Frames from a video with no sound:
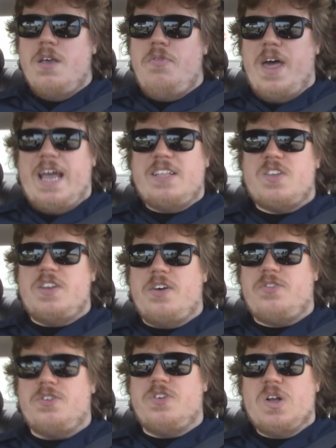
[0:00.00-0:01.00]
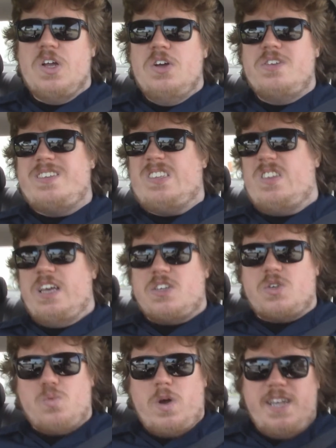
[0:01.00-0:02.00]
that adds another
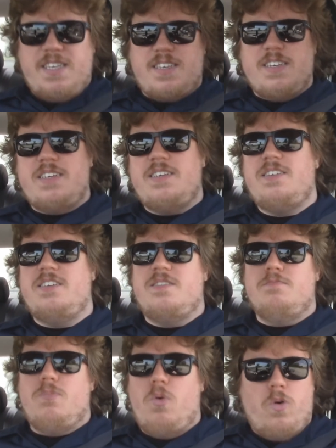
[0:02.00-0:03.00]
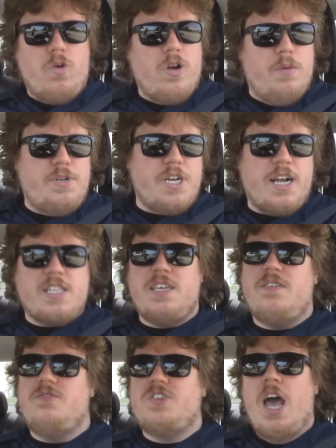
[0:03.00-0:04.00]
6 races, more
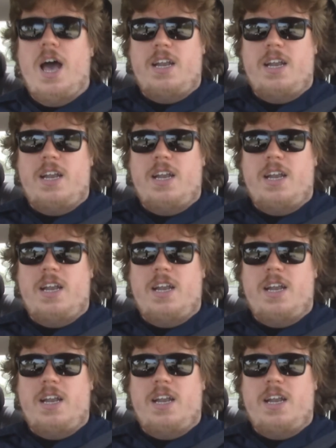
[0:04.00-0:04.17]
objectives,